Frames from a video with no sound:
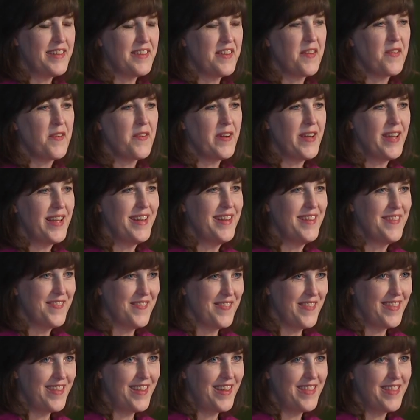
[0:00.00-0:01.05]
disagreed.
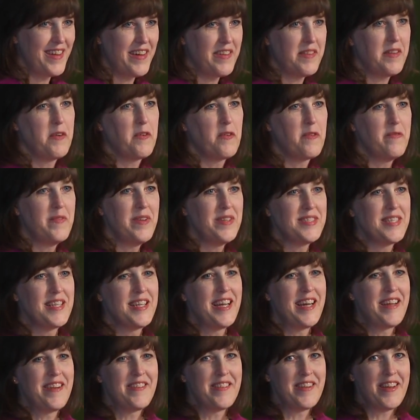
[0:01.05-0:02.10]
They thought they were
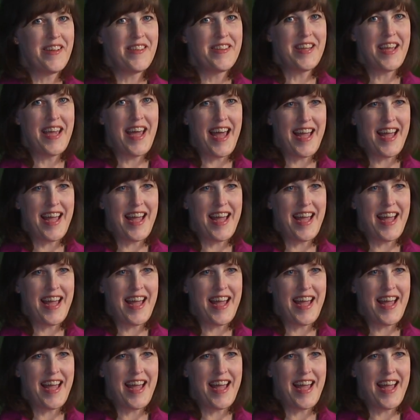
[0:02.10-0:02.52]
missing out on all the